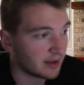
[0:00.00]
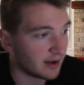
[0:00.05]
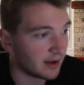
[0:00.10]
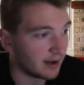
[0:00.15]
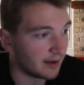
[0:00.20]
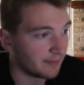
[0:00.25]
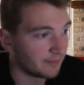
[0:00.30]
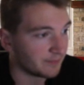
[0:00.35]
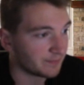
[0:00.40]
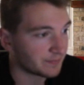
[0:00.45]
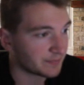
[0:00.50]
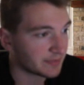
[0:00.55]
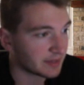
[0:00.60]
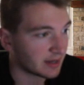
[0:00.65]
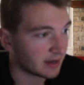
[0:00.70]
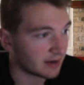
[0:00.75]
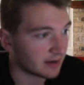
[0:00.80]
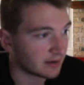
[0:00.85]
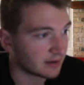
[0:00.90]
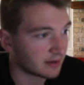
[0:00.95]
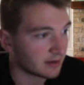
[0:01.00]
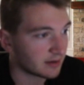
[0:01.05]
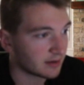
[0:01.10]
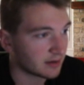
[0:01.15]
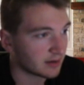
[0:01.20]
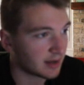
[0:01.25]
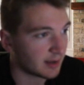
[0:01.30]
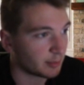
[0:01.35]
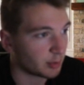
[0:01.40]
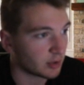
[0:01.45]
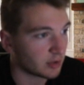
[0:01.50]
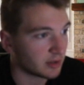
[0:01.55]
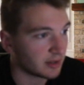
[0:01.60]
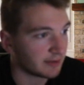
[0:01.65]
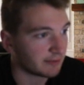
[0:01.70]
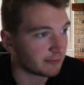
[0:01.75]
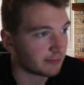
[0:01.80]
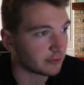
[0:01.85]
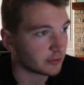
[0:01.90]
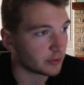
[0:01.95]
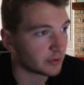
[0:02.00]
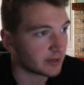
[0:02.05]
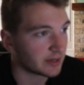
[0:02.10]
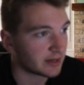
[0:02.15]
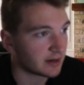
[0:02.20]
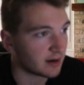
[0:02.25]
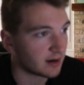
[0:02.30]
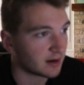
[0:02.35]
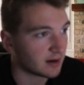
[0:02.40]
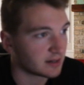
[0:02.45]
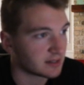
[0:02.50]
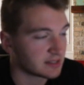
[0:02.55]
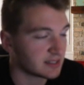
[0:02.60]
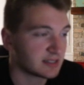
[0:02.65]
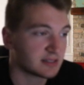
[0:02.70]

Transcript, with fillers: Um, got a couple Cliff Floyd cards.